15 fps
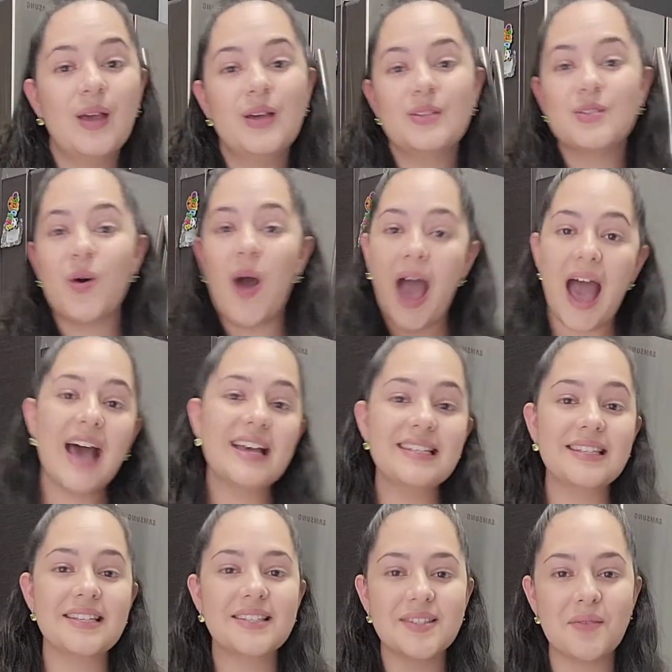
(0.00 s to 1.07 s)
So as
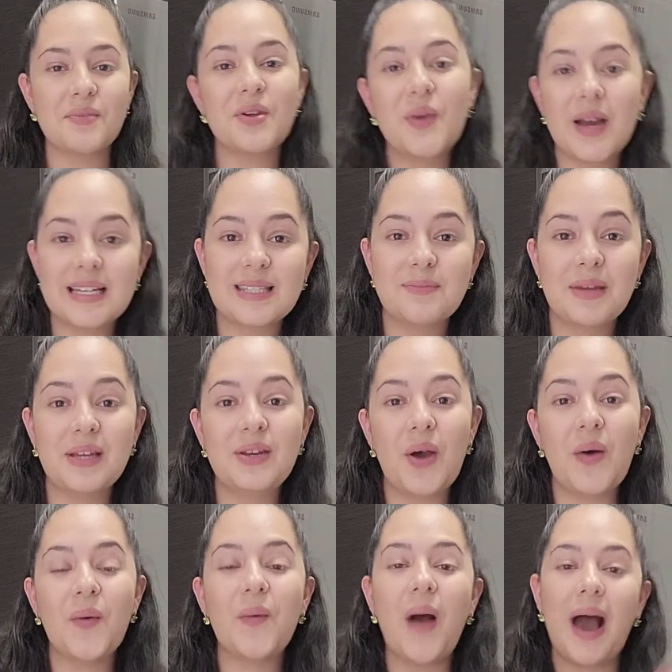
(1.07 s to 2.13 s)
some of you guys may
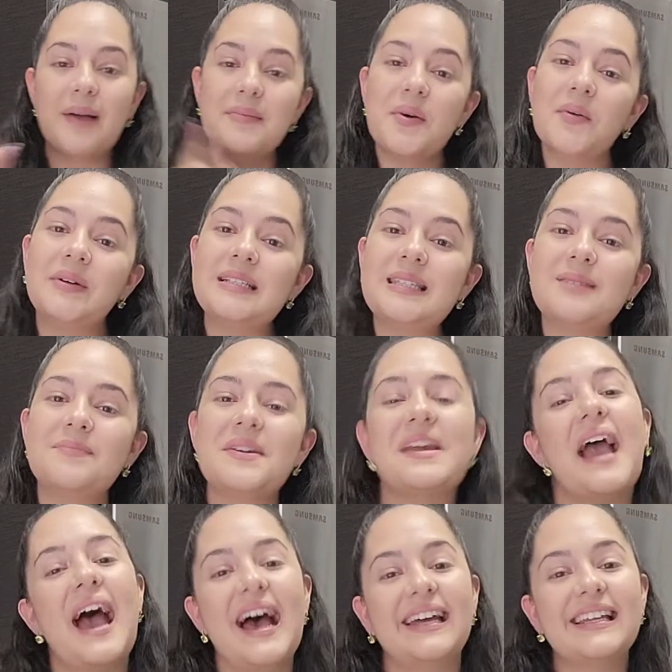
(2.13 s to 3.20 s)
know, I'm going to be
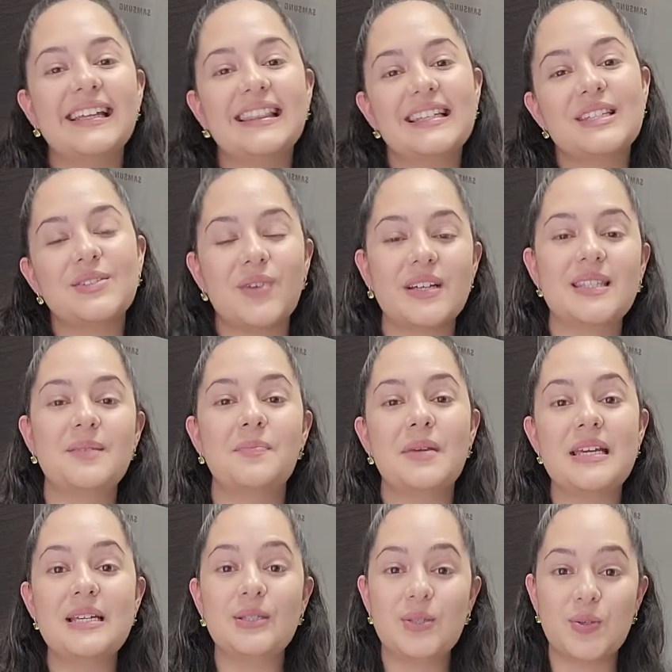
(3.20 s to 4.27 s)
adding this
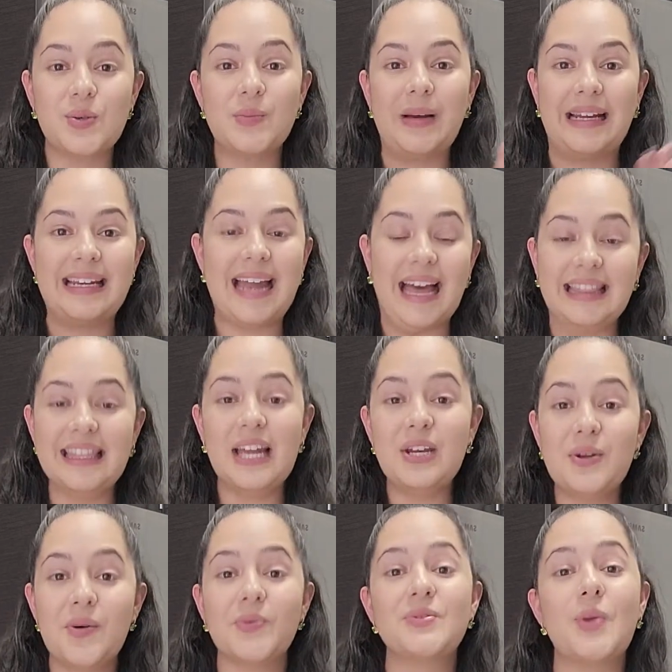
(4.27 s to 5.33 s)
recipe to my Nata
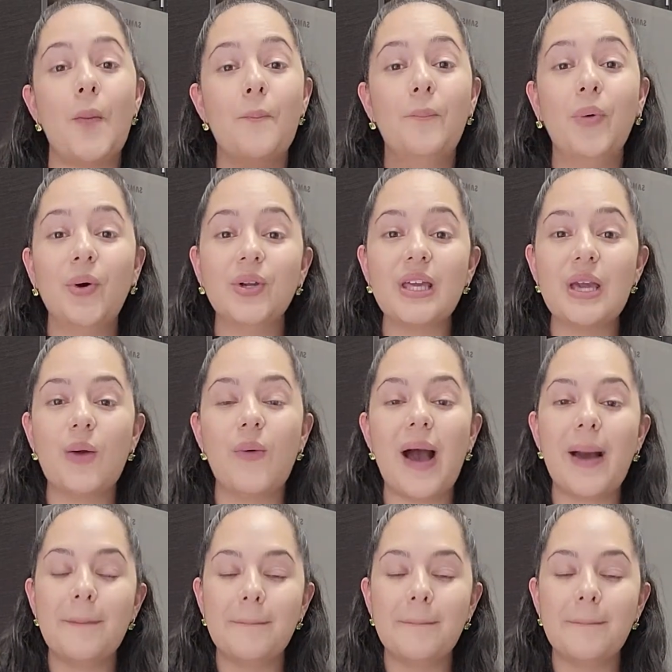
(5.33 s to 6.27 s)
Knows Boricua